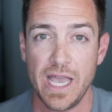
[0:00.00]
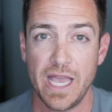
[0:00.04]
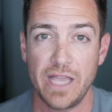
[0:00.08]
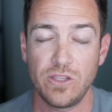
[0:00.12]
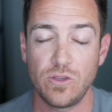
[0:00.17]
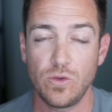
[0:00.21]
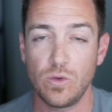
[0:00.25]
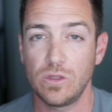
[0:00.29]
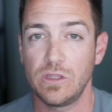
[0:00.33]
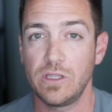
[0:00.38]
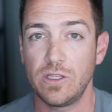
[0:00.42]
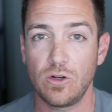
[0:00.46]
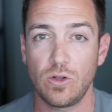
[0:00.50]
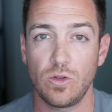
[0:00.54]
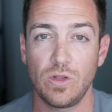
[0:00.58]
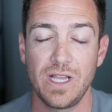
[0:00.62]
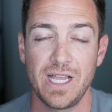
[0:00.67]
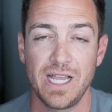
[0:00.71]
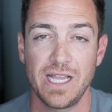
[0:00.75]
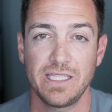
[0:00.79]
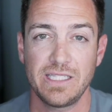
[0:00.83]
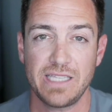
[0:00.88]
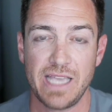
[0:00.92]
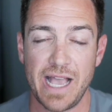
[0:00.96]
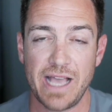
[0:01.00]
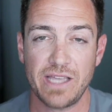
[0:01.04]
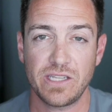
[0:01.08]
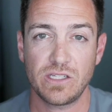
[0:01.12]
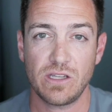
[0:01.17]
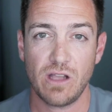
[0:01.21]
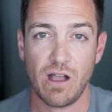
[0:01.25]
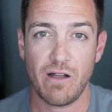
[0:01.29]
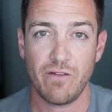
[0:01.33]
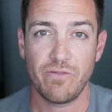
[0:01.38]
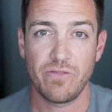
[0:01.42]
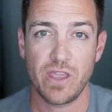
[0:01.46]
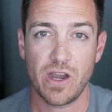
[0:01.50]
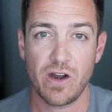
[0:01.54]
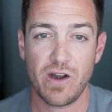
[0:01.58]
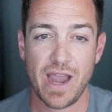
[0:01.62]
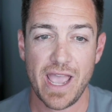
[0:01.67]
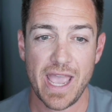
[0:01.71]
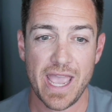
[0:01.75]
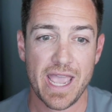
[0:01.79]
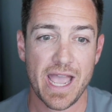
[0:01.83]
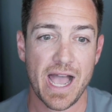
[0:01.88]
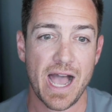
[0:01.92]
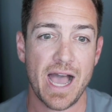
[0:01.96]
and do a little test of their
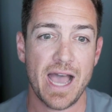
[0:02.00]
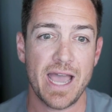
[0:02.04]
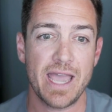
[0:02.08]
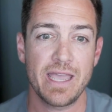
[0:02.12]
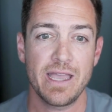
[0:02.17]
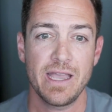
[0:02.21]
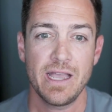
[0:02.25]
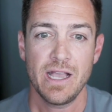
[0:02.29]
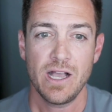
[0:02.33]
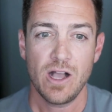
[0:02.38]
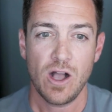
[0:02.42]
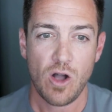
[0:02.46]
AI